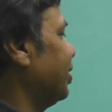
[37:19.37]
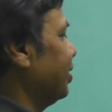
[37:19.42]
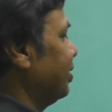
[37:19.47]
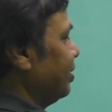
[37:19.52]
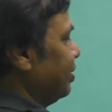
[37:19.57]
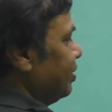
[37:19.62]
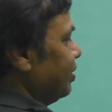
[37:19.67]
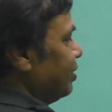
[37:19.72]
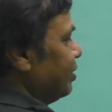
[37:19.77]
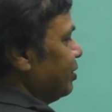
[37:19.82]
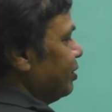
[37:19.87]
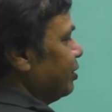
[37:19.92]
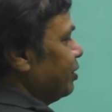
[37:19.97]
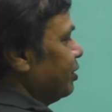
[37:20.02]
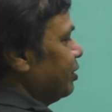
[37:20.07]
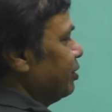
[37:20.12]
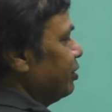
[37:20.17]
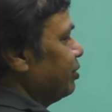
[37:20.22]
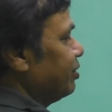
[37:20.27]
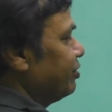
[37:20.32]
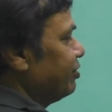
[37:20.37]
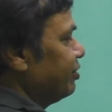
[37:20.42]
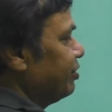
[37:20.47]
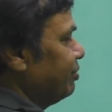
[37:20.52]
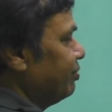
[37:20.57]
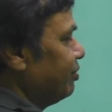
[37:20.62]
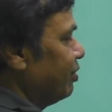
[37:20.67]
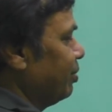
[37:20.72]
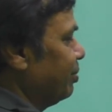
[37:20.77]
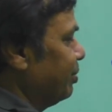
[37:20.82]
you can see from here,
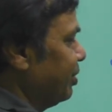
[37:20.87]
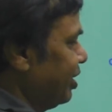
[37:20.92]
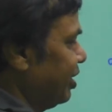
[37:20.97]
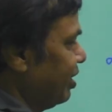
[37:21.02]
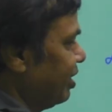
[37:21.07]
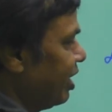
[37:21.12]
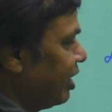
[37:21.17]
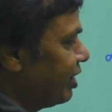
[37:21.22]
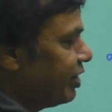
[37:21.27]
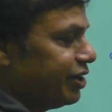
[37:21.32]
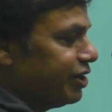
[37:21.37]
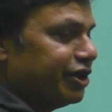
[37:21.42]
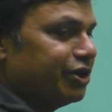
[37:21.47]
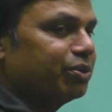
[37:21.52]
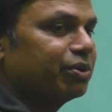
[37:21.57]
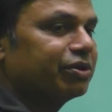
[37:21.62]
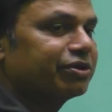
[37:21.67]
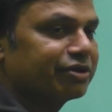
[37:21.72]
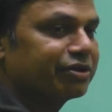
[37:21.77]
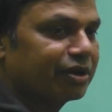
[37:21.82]
at t equals alpha by